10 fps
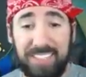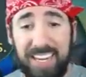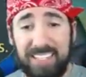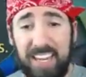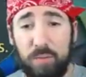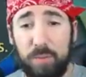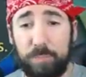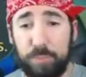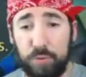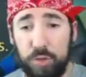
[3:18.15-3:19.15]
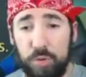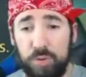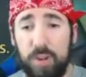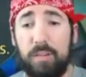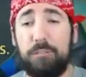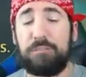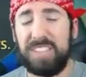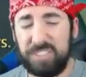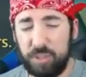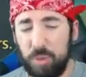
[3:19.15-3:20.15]
Take it down with Brood
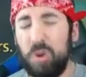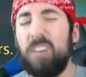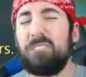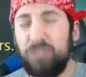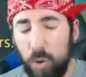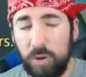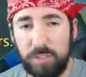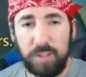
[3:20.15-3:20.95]
physical force.